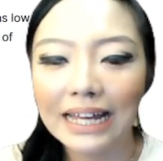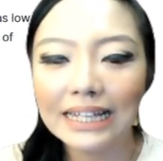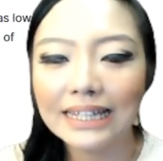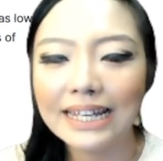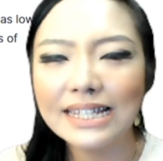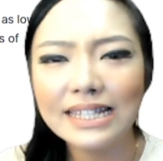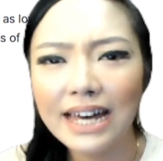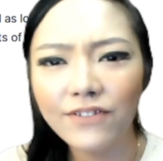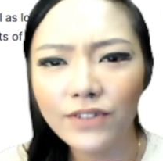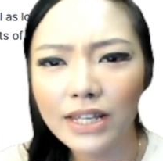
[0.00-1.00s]
let's
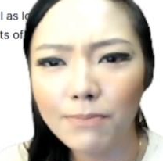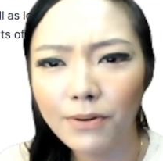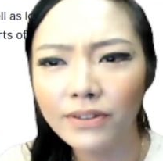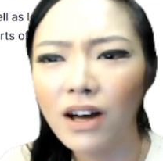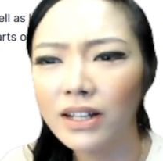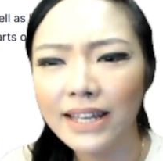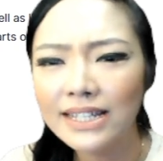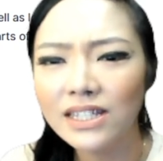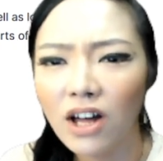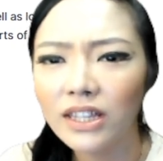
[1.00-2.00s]
dive deeper. Not
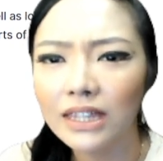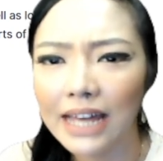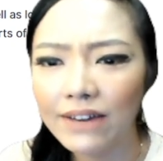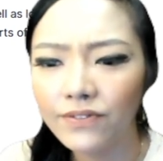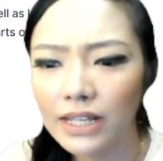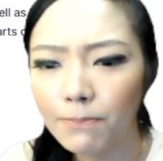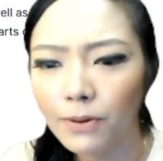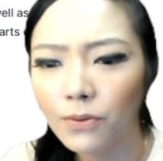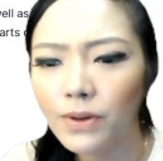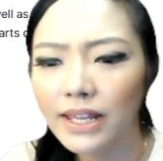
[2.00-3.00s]
let's not dive
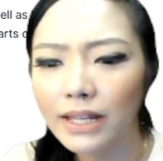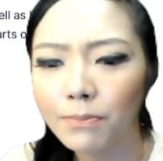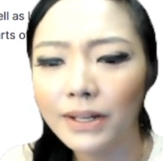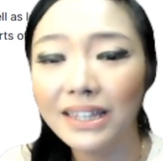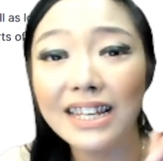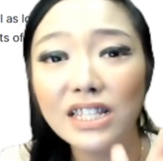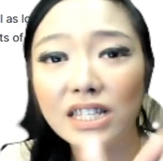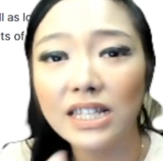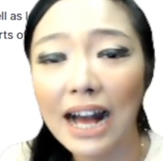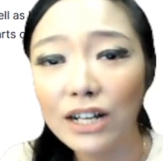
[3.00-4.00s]
deeper with it, but
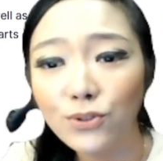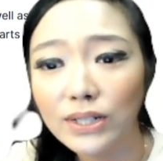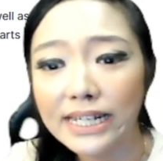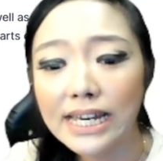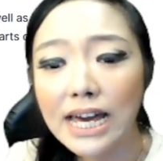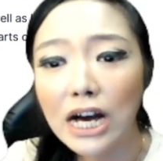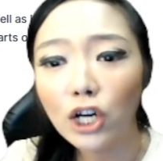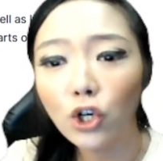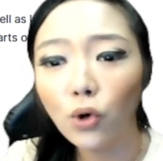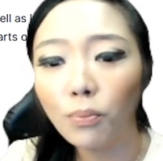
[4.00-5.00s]
let's actually
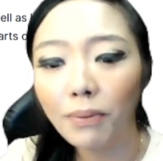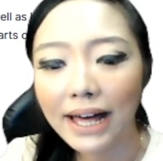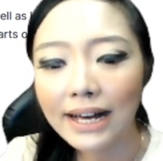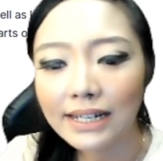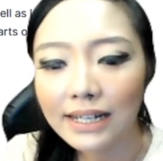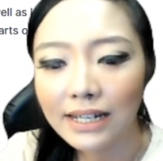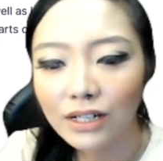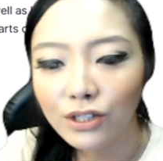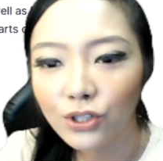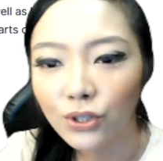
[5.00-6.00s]
go back
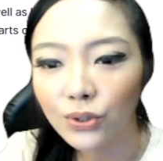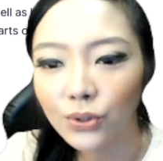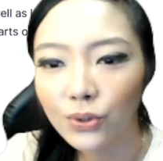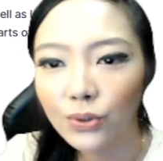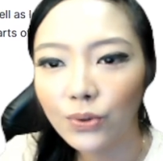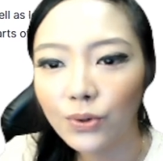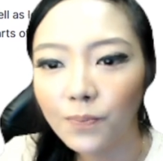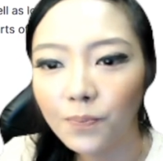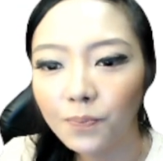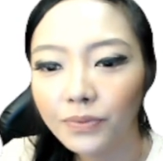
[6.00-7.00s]
to
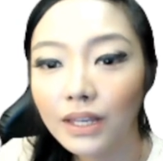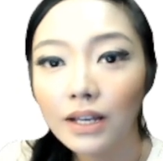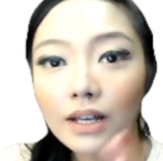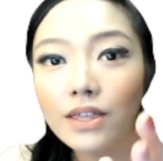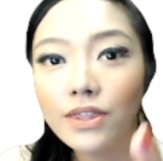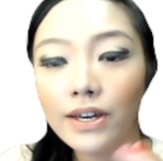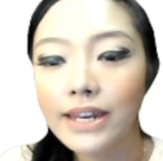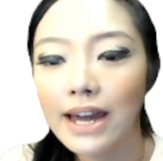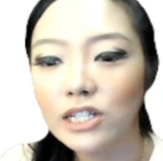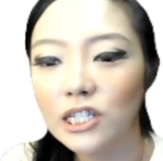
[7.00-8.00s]
the
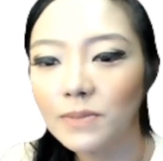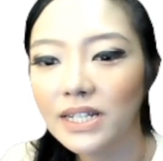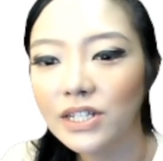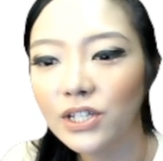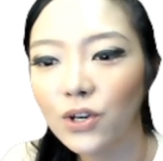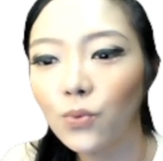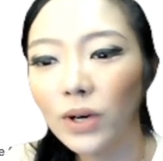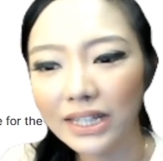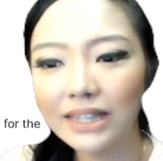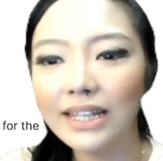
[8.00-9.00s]
announcement. So
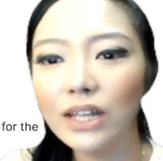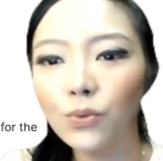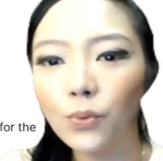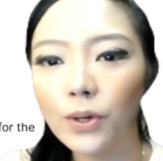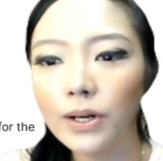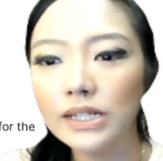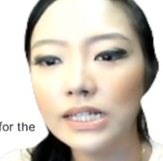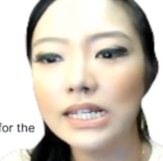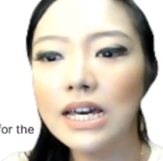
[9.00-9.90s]
what networks